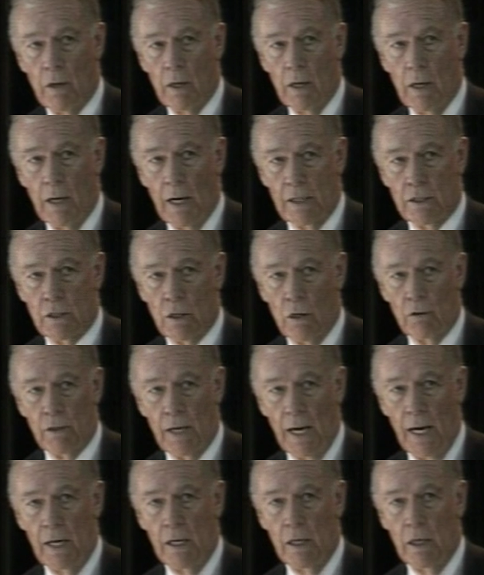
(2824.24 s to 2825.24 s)
I said,
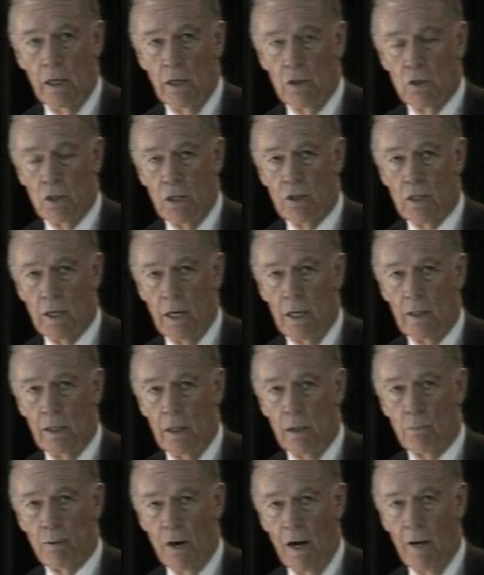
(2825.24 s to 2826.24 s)
okay. She said,
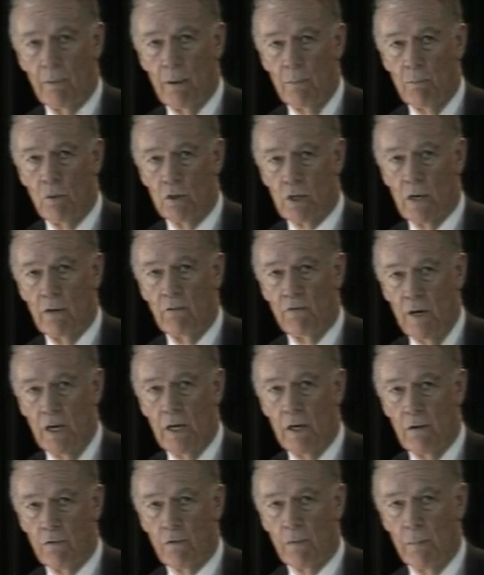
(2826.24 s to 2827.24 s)
it'd probably be most
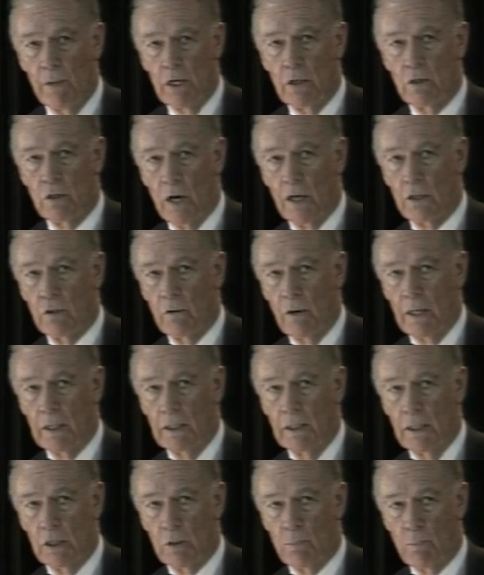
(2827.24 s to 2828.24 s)
convenient for me to talk to you on a
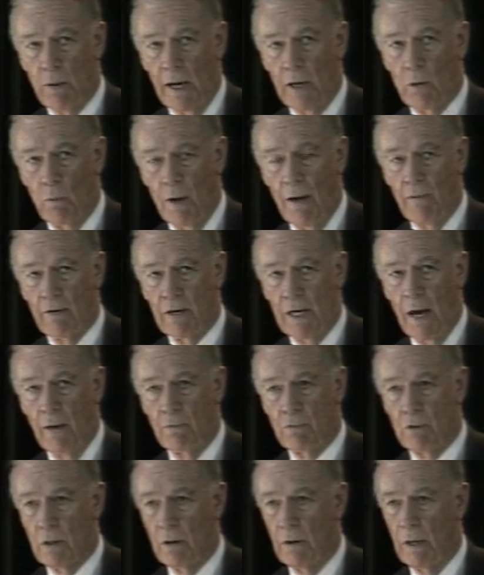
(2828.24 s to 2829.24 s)
lunch break, and we have a
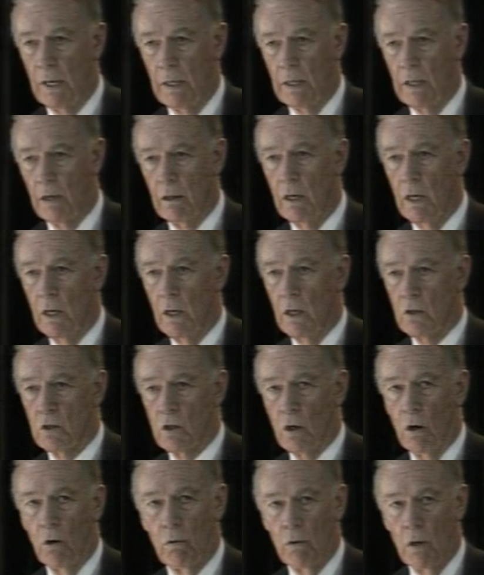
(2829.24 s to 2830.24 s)
cafeteria here,
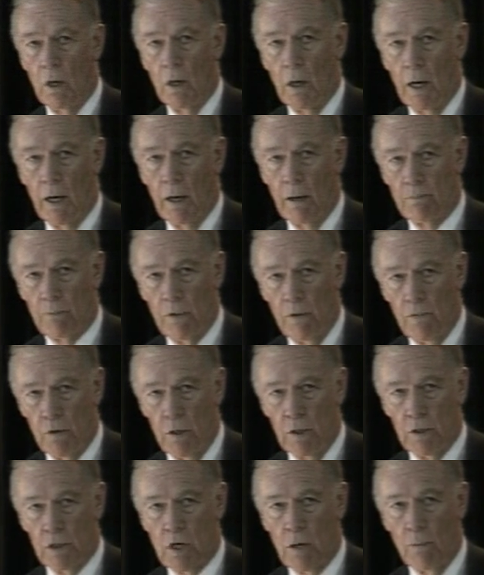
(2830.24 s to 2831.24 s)
so if
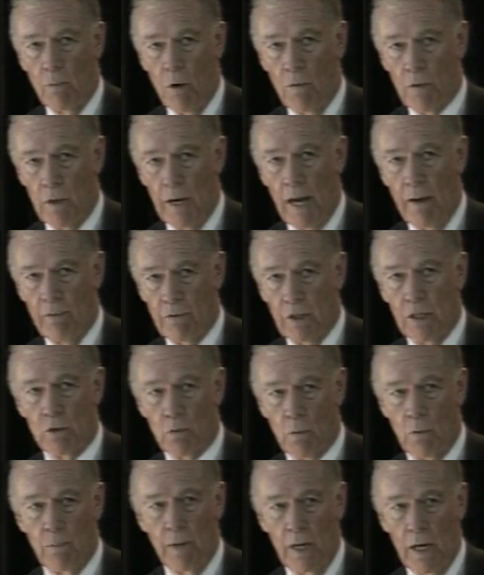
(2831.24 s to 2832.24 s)
you'll just come over and have lunch
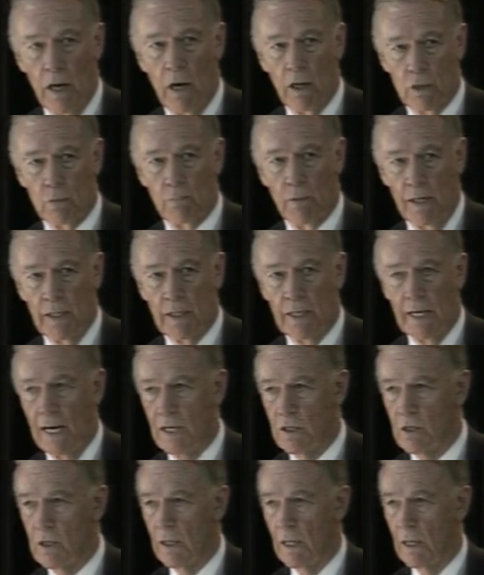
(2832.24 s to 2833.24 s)
with me, I'll explain the
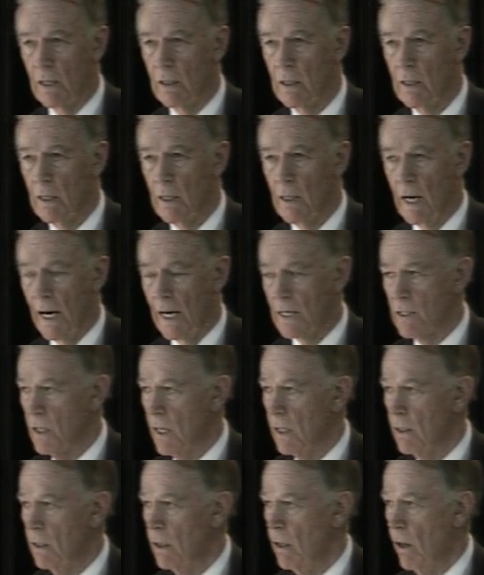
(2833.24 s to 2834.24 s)
case to you. I
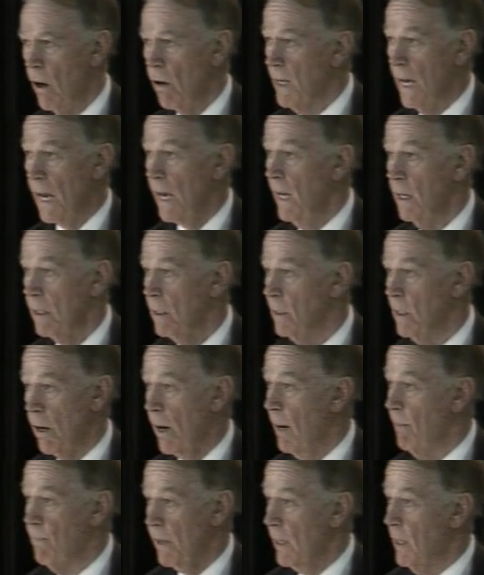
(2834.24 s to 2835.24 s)
said, okay.
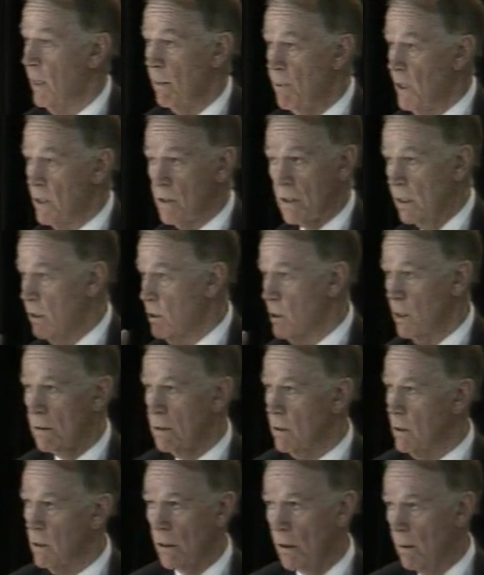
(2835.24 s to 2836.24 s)
I'm thinking business.
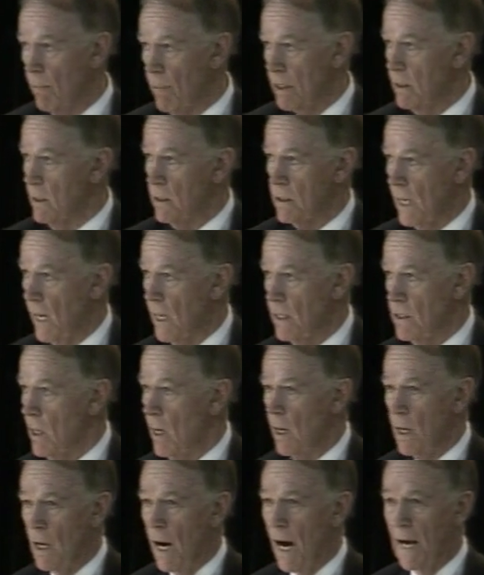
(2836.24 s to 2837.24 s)
It's, about this case.
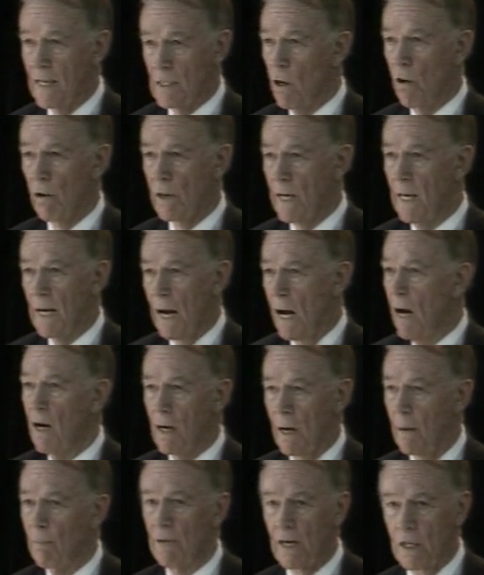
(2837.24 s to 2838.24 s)
I said, okay, and I hung
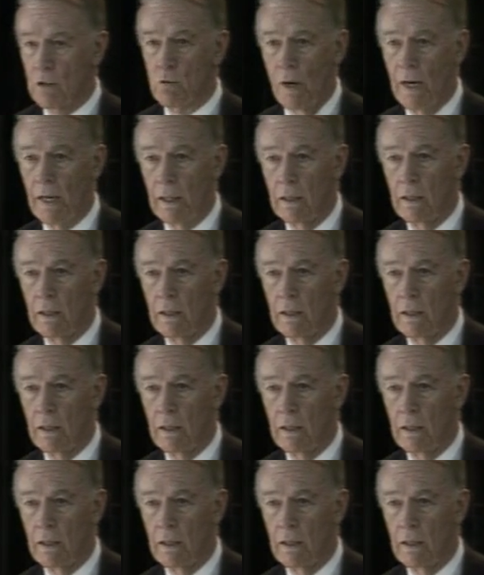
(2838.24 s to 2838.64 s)
up. Guess what?